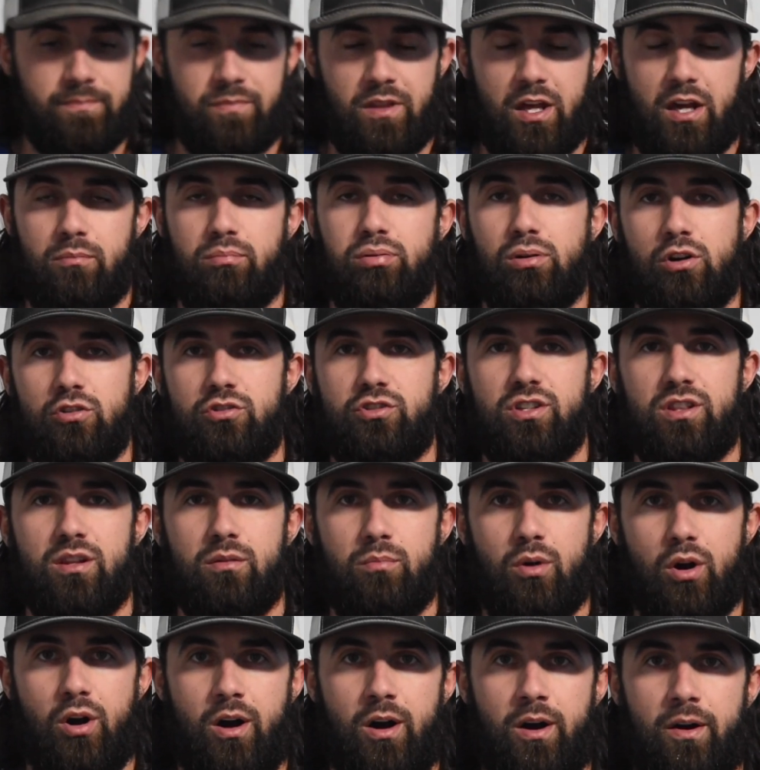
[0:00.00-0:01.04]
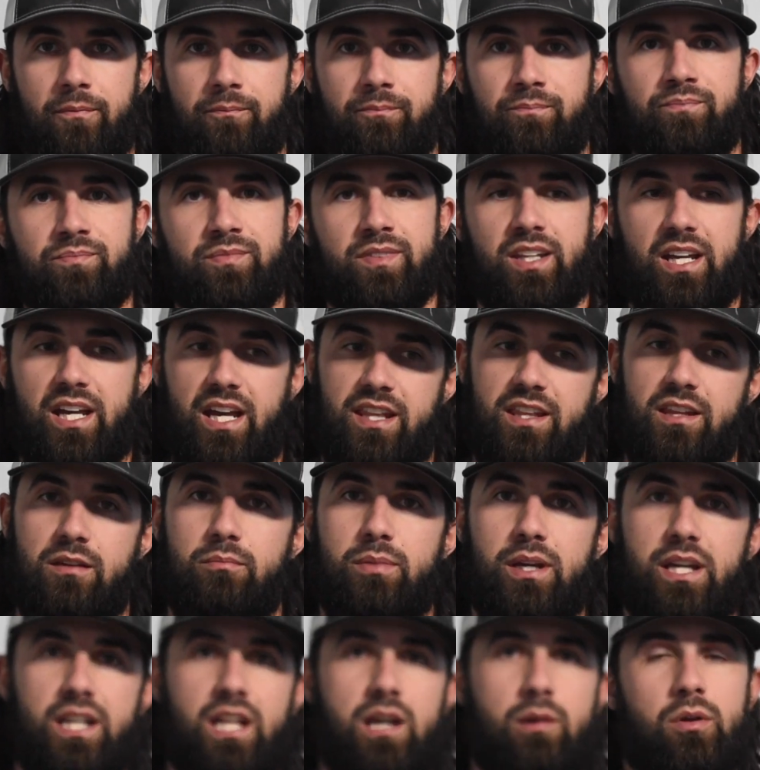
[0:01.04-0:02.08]
approaching the ball, and then
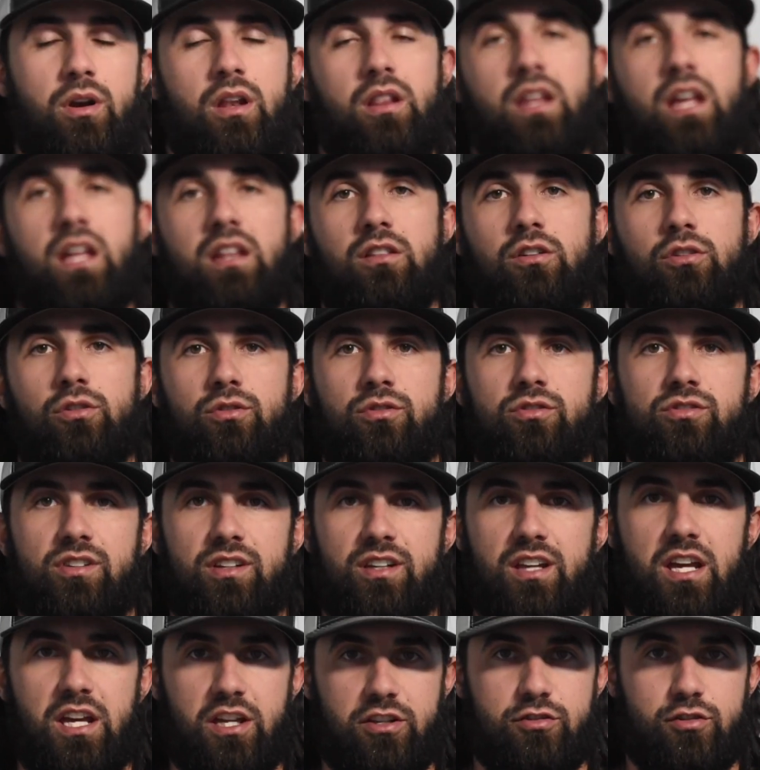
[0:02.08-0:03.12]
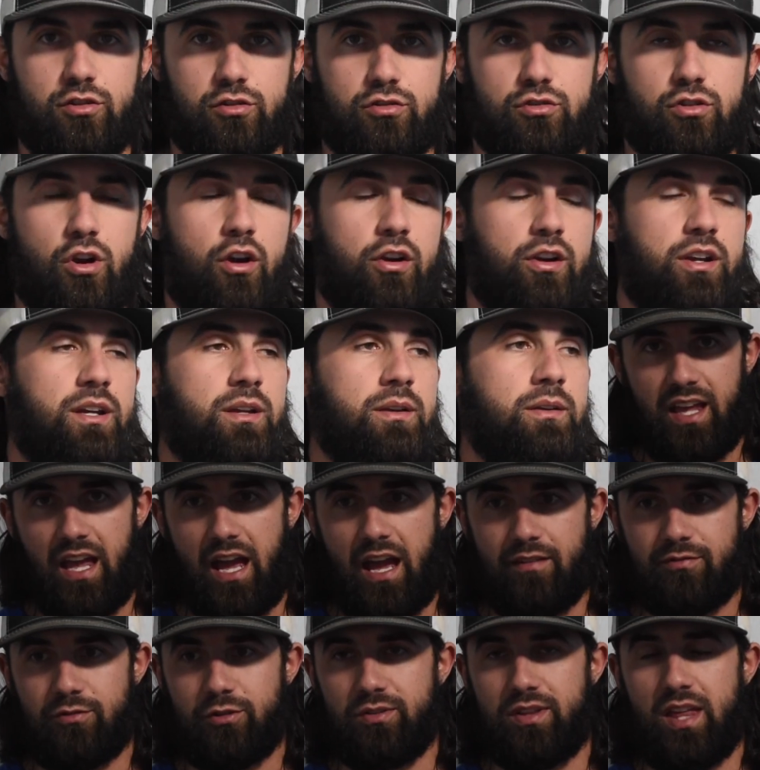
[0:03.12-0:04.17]
being able to let loose and hit your target.
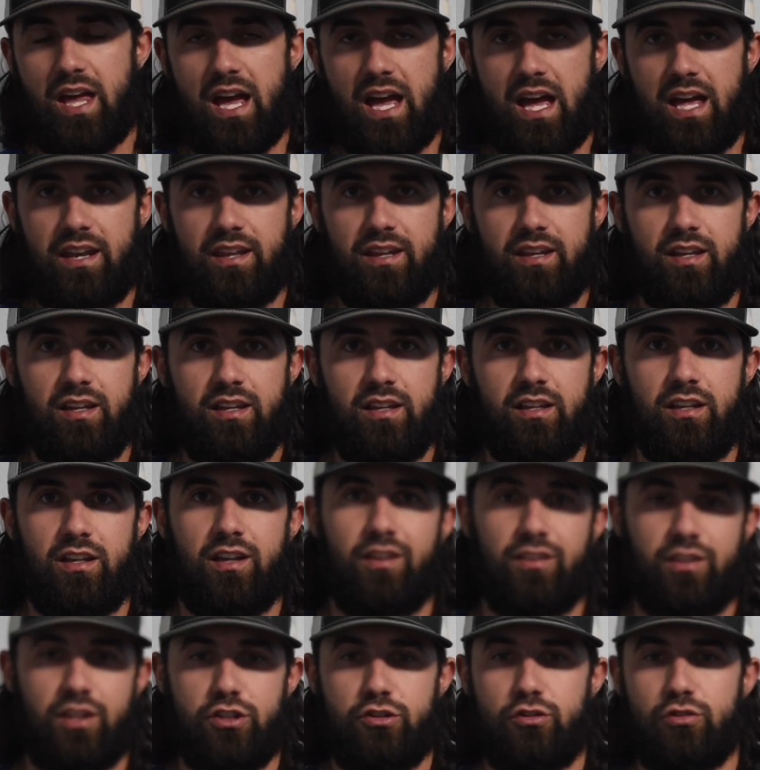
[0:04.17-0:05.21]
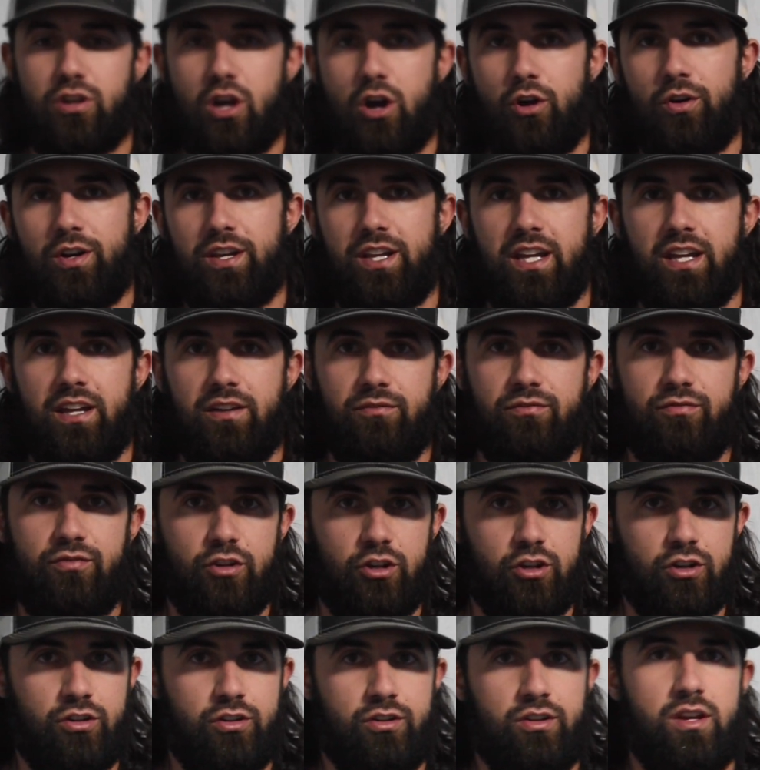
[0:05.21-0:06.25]
After that, then you go into
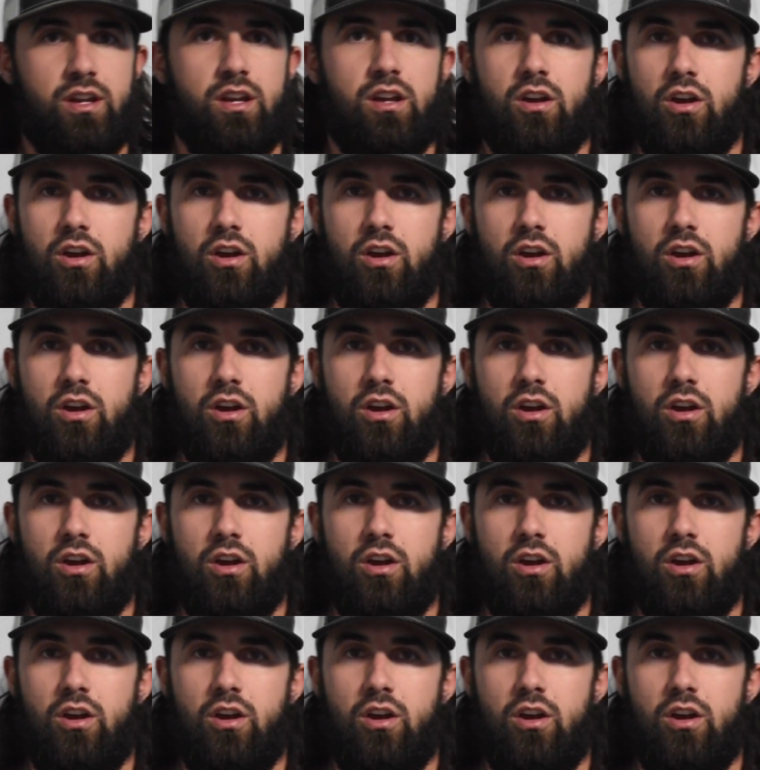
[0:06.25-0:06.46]
infield.